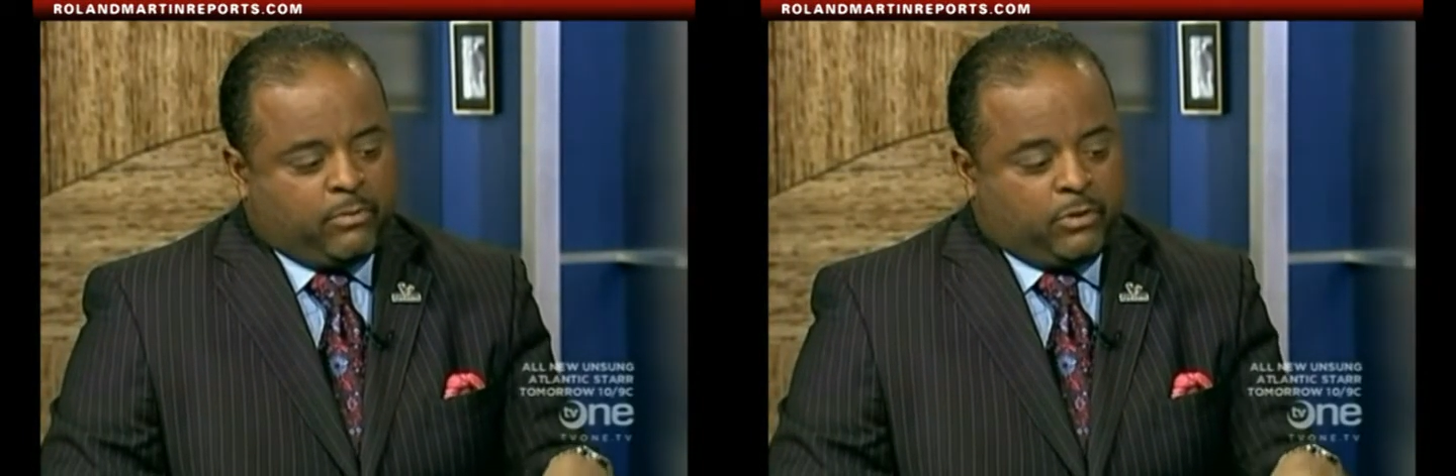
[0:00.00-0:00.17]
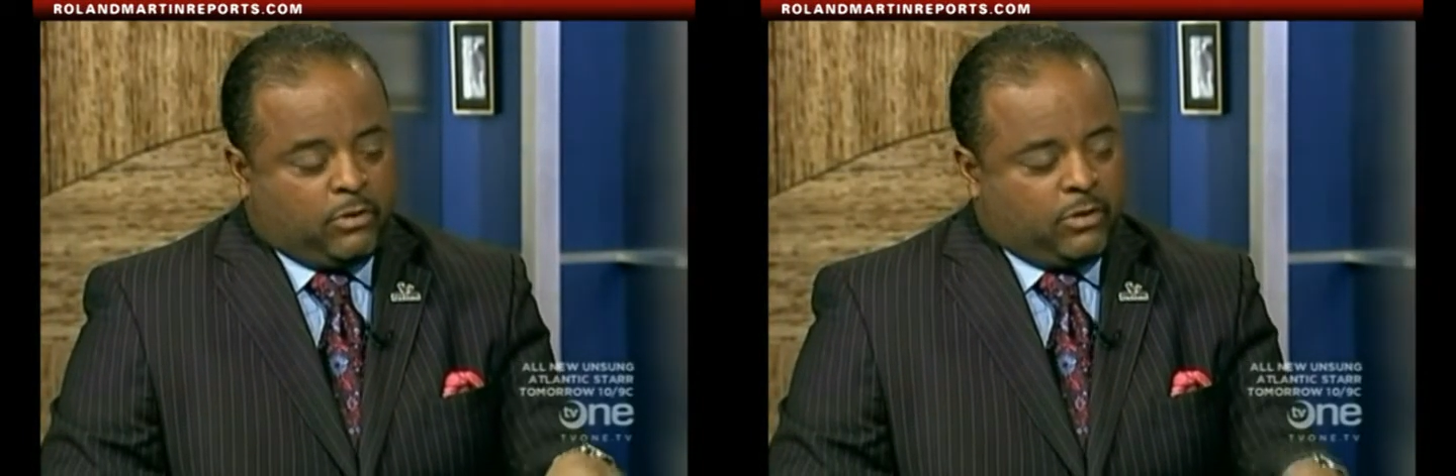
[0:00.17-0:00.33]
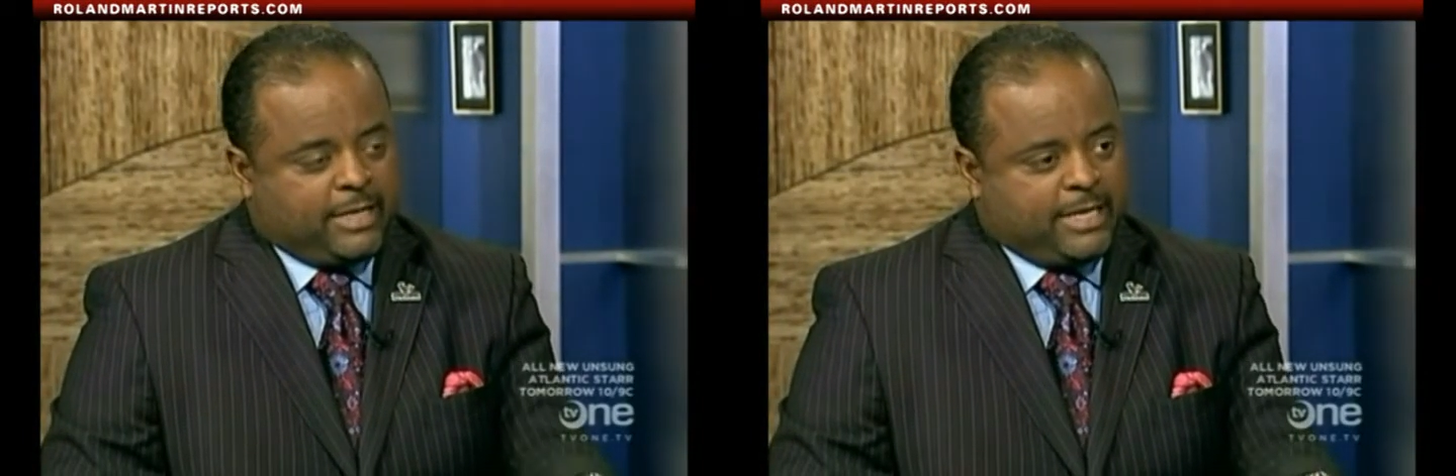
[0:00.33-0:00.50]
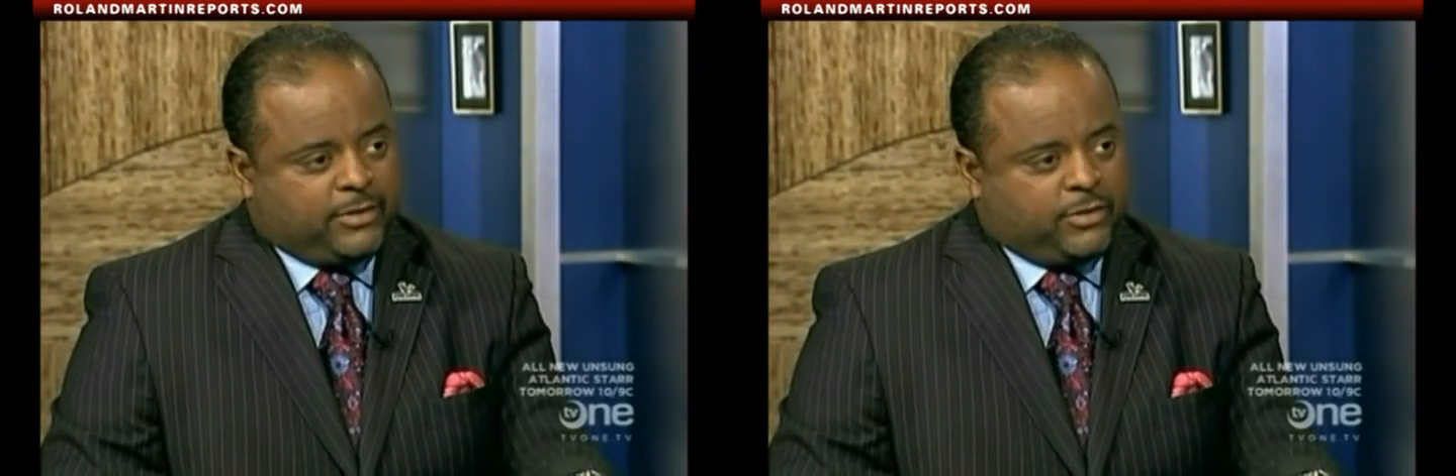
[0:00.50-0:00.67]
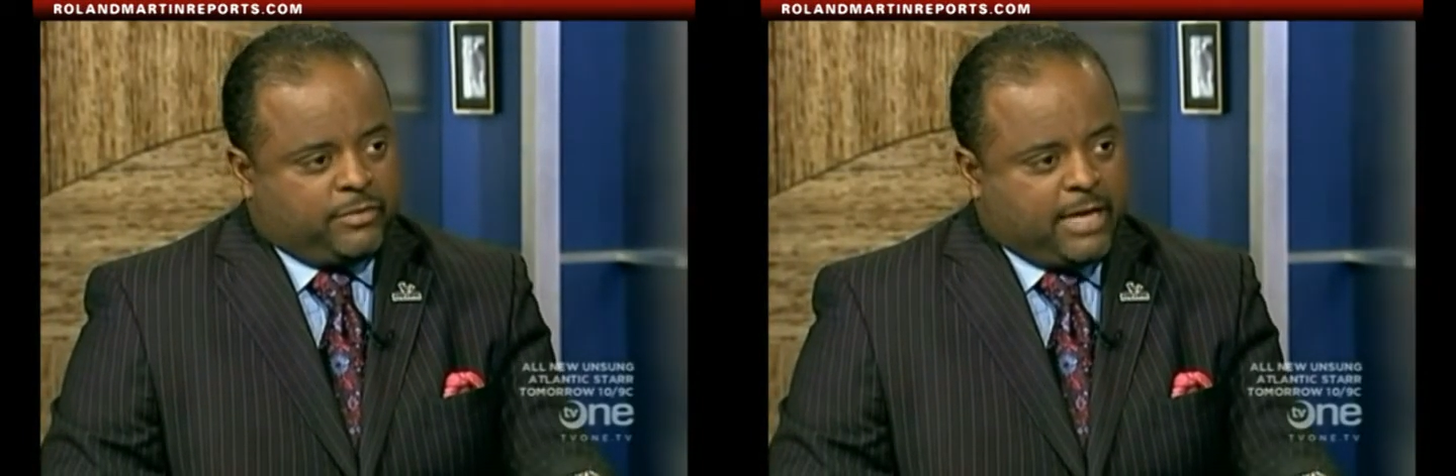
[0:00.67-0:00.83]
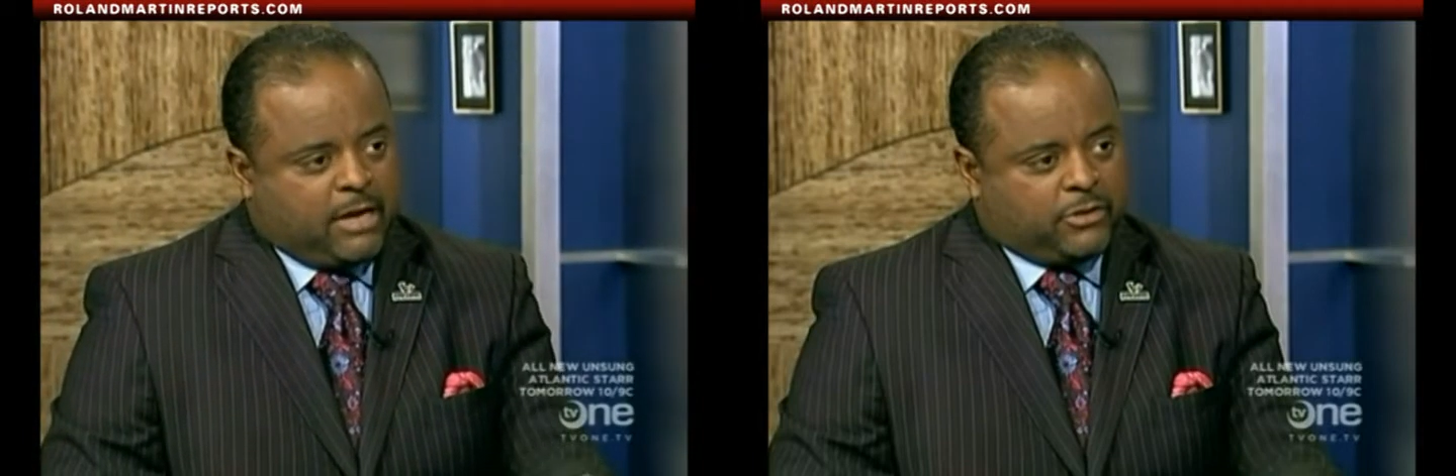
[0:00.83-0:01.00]
When you look mm
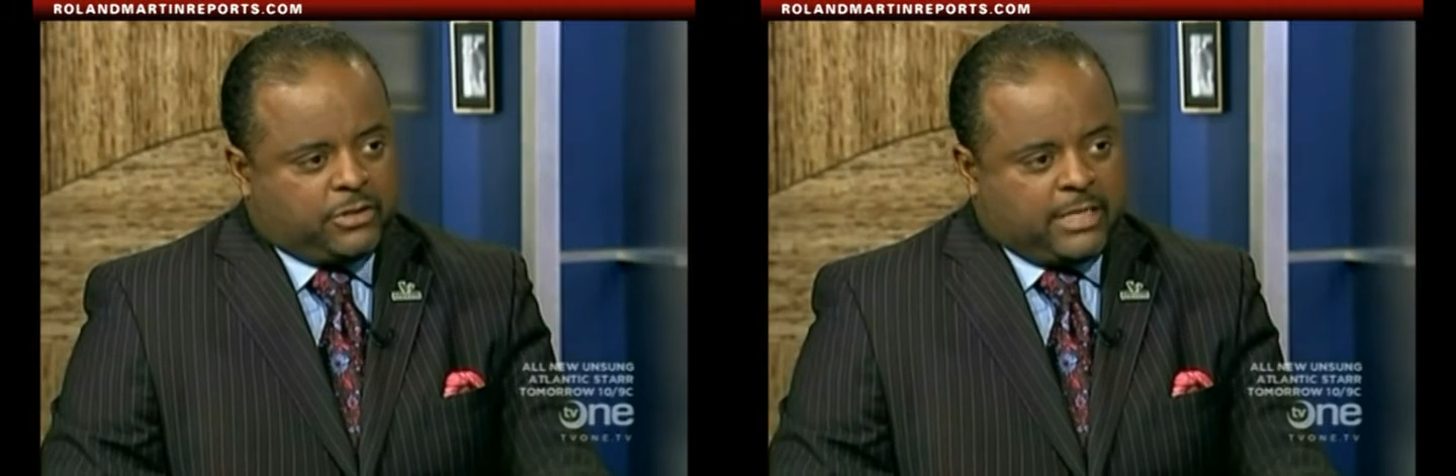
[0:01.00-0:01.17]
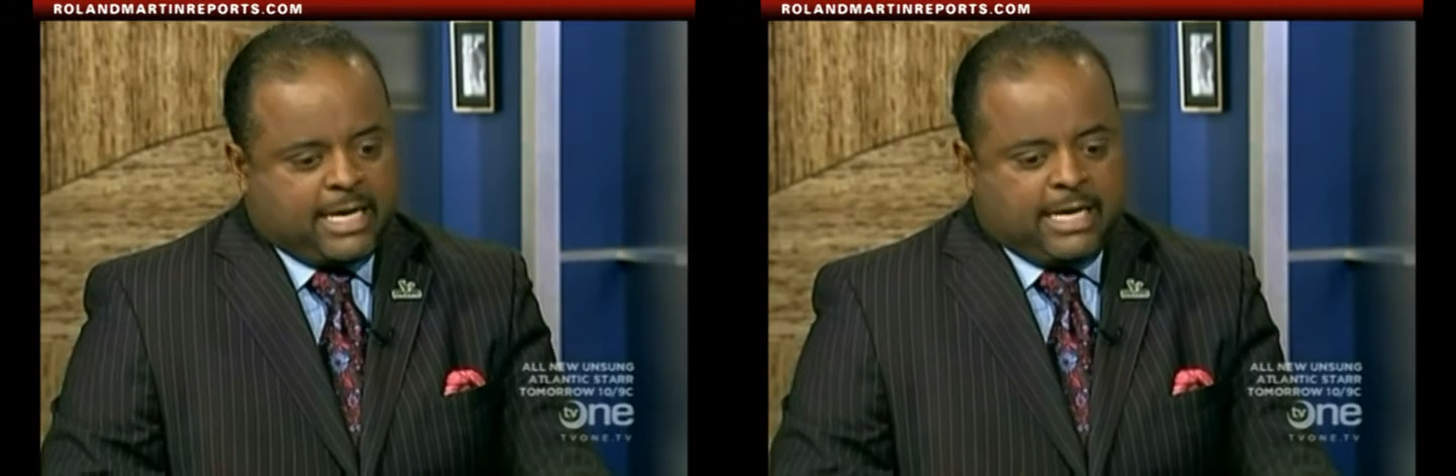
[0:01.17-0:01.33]
-hmm. at mm-hmm.